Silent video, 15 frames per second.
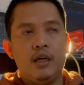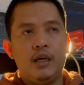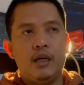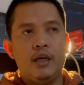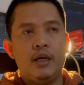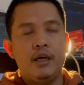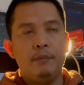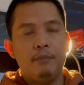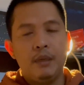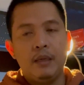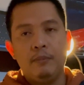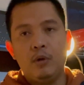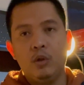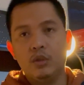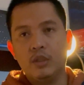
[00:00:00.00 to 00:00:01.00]
I
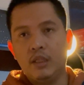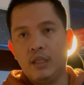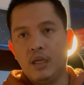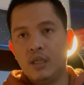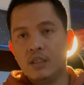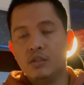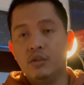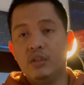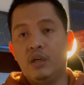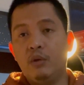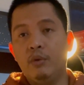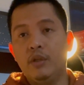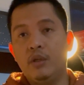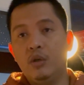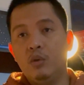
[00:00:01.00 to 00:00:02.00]
pop all the locks so that
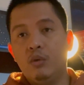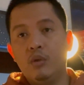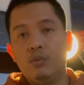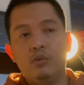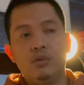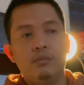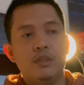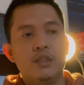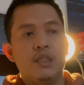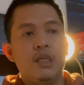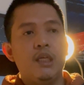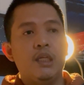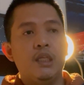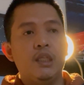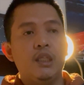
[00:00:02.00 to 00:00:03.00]
way no one would
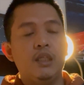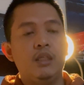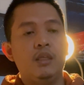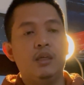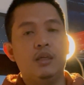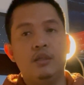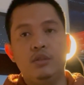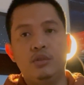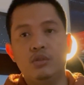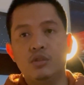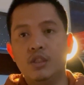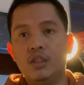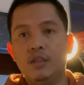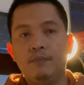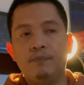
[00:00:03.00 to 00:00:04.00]
mistakenly use
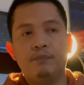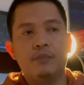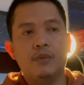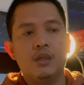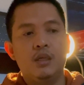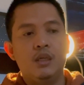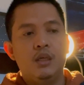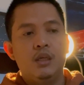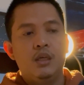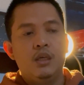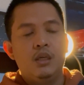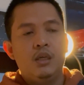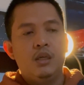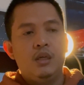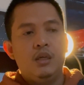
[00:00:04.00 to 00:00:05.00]
it.
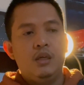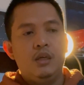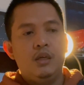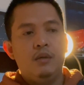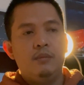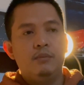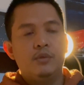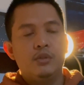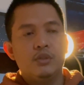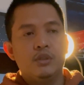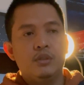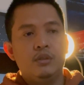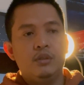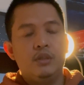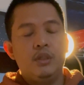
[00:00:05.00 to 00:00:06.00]
Because
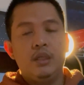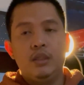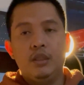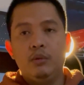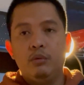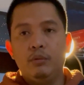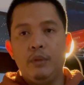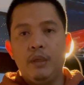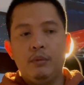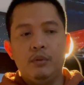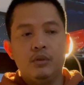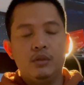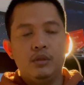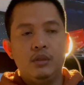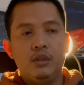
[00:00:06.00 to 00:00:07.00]
they would be able,
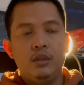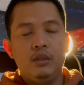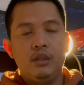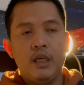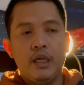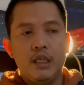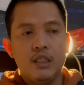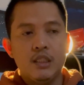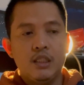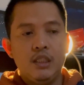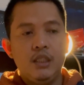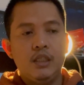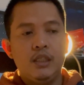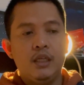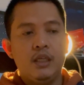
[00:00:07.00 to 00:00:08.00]
they can
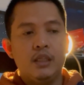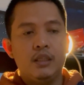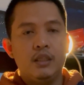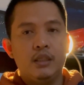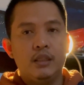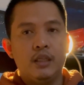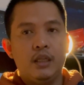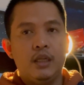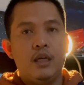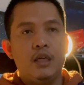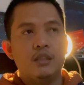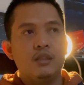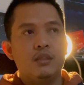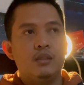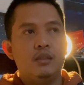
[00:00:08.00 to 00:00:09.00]
see that the
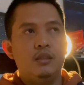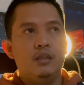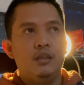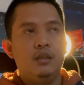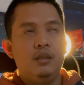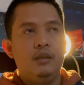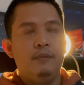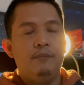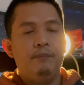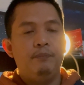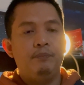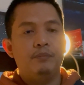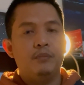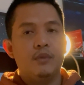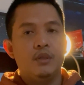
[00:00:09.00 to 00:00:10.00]
locks
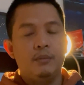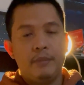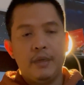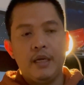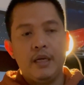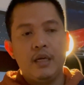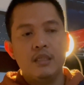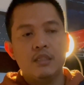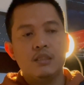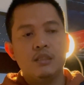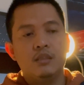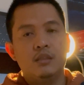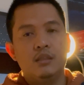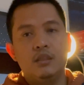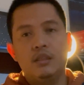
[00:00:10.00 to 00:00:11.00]

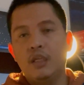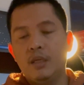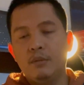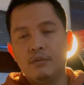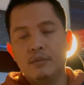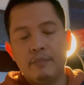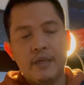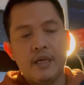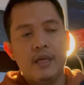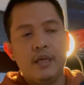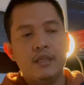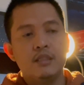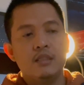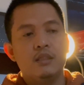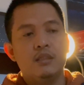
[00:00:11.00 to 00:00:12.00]
pass, the tapes
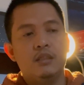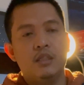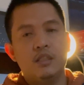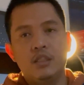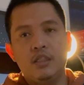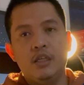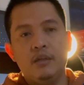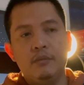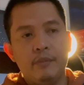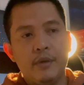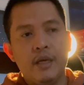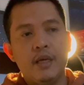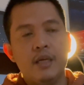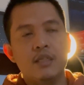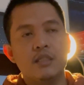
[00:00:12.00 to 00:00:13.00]
pass, the CI
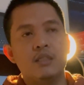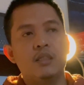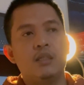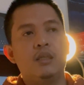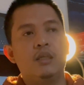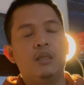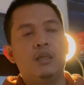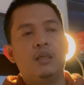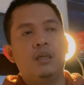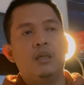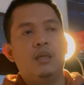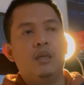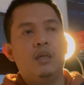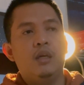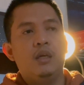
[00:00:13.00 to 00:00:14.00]
pass.
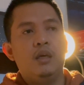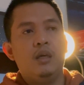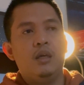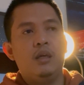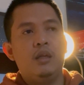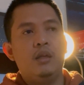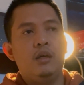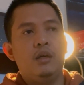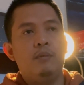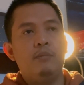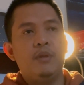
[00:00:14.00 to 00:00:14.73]
And they